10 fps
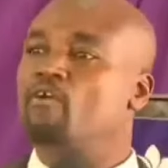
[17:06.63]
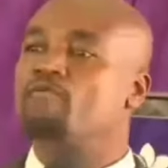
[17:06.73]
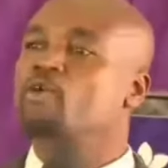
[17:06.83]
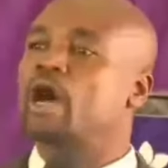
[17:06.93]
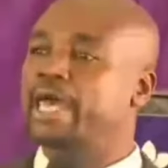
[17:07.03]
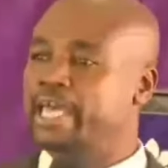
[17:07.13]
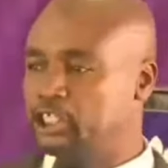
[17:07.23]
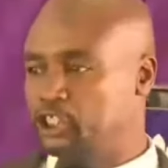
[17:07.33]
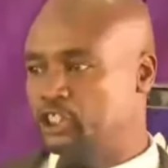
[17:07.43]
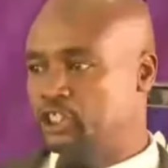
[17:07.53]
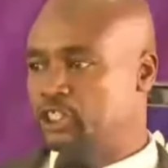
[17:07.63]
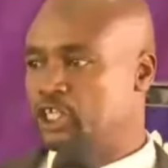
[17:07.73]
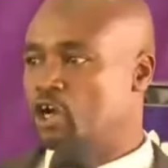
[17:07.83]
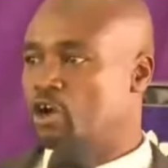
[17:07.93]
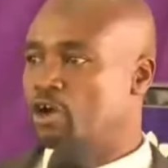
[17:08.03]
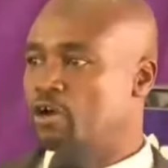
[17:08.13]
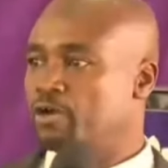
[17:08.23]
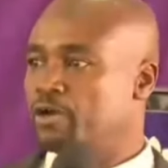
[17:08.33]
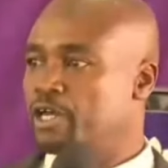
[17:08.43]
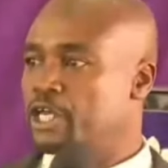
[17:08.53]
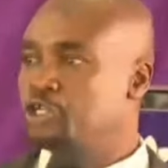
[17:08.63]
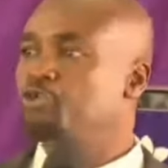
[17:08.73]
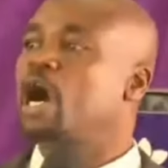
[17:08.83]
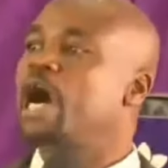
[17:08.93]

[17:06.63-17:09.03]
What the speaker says: of your age, you